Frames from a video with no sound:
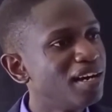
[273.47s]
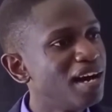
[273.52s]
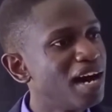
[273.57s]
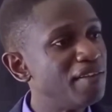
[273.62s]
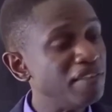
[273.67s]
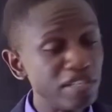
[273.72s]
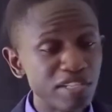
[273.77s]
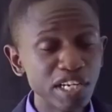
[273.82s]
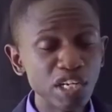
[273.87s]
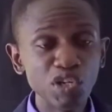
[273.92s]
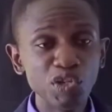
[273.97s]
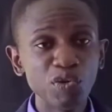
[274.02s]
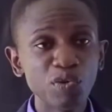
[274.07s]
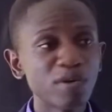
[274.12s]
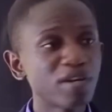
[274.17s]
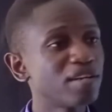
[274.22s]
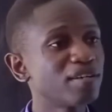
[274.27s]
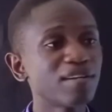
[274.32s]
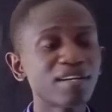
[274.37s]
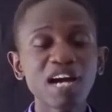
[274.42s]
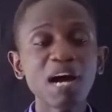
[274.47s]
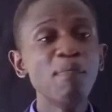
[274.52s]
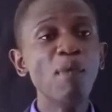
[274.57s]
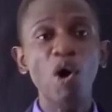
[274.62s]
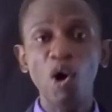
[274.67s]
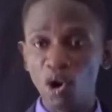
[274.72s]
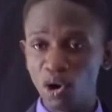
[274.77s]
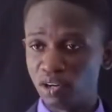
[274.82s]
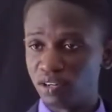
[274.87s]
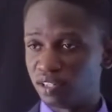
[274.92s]
And they tell you, come
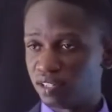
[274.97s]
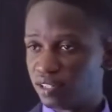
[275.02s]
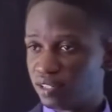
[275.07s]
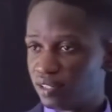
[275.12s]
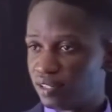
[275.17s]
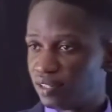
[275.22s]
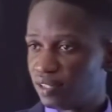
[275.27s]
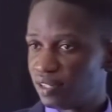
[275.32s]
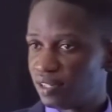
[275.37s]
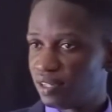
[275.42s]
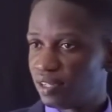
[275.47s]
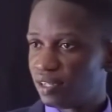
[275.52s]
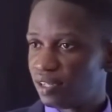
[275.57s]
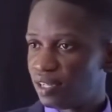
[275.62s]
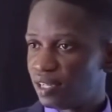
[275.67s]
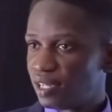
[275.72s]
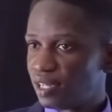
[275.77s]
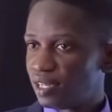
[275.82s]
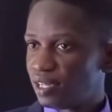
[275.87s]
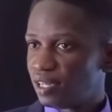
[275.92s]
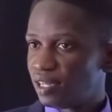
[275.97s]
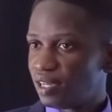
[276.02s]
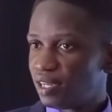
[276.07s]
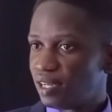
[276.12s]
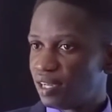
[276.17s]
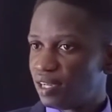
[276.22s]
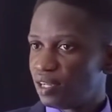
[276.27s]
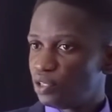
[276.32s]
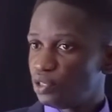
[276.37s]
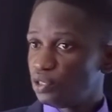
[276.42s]
on.
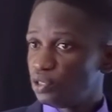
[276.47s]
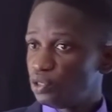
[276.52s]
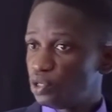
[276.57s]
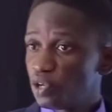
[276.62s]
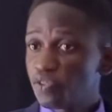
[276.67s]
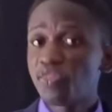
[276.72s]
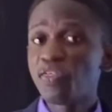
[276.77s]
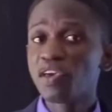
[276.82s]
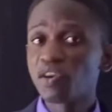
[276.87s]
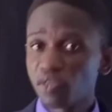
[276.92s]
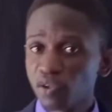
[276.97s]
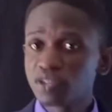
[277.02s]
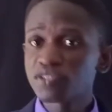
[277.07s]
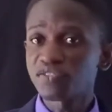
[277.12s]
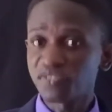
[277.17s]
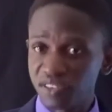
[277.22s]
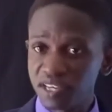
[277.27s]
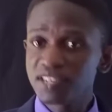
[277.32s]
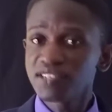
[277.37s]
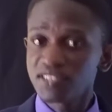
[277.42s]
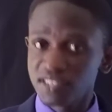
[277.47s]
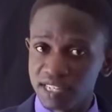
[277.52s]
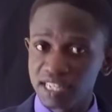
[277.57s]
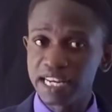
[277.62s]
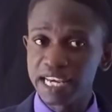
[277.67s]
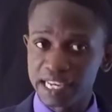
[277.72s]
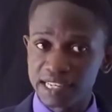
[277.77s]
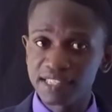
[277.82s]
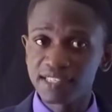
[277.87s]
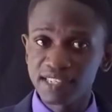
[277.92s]
Do you think those things
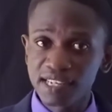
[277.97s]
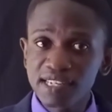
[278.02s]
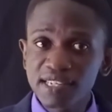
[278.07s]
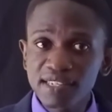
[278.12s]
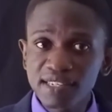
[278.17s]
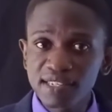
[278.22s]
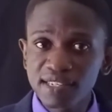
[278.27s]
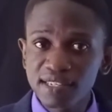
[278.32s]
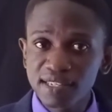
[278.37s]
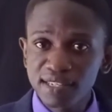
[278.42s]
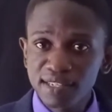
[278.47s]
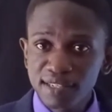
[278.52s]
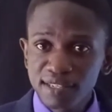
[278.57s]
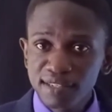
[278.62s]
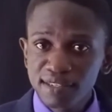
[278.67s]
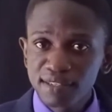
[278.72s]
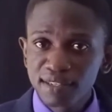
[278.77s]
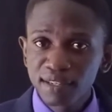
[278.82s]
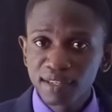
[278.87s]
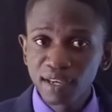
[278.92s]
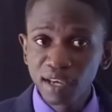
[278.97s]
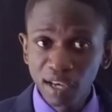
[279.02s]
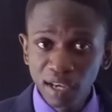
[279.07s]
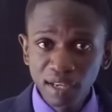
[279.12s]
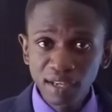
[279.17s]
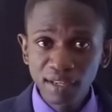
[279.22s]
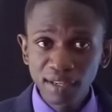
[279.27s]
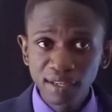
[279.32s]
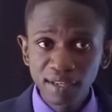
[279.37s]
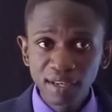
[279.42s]
still exist?
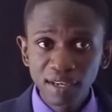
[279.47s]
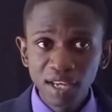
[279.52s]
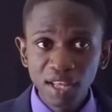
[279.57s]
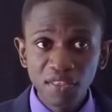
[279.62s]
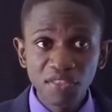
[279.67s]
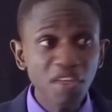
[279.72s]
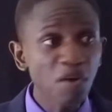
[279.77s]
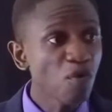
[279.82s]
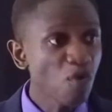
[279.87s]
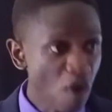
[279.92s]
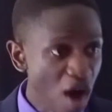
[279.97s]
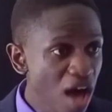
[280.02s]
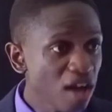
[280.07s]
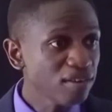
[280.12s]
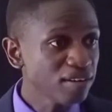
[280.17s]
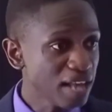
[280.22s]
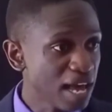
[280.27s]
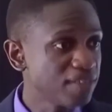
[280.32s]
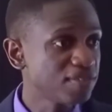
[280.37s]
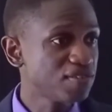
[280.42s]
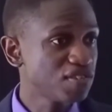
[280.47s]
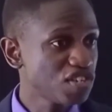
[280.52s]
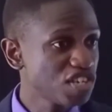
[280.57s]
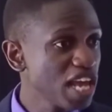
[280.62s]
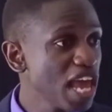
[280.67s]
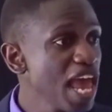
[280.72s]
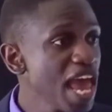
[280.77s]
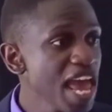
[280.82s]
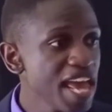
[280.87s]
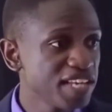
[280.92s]
Yeah? The world has
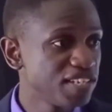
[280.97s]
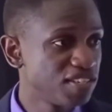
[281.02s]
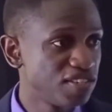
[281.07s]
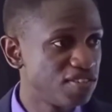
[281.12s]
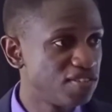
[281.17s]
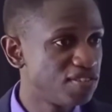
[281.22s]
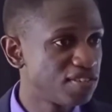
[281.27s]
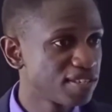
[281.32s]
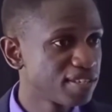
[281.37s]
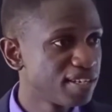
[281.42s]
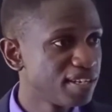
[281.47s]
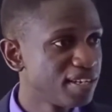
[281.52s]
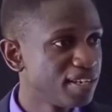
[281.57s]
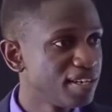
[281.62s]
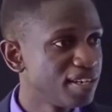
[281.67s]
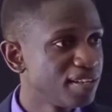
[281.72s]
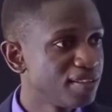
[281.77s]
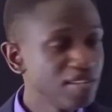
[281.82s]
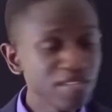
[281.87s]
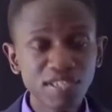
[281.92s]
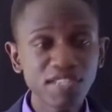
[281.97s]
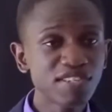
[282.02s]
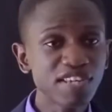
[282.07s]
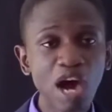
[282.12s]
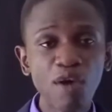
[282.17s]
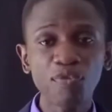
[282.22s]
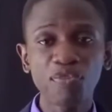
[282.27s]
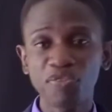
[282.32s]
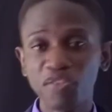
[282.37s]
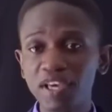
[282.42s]
changed. This is
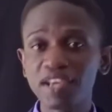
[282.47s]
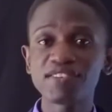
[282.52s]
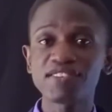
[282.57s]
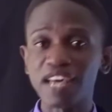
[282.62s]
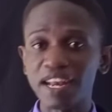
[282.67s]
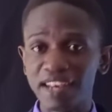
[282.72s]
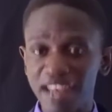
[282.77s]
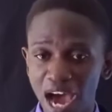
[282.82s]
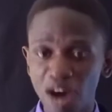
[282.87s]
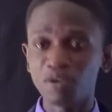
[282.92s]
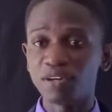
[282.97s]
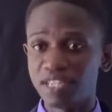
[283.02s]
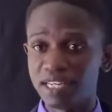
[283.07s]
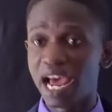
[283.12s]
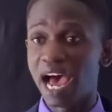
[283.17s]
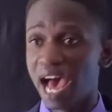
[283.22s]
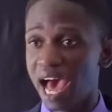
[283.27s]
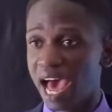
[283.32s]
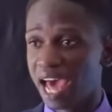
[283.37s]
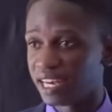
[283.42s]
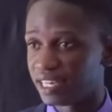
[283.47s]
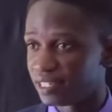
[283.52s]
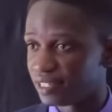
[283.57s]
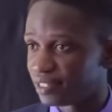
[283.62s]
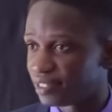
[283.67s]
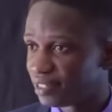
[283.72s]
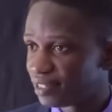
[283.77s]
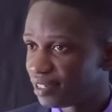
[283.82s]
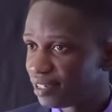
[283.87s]
how things are now done.